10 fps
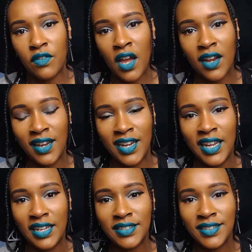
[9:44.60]
fucking
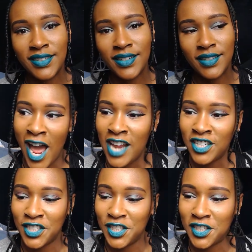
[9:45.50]
idiots. And I
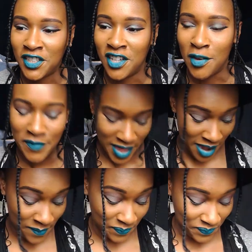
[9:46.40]
just love
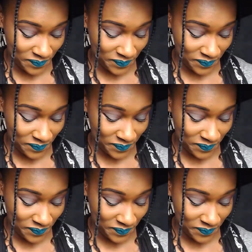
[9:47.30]
that.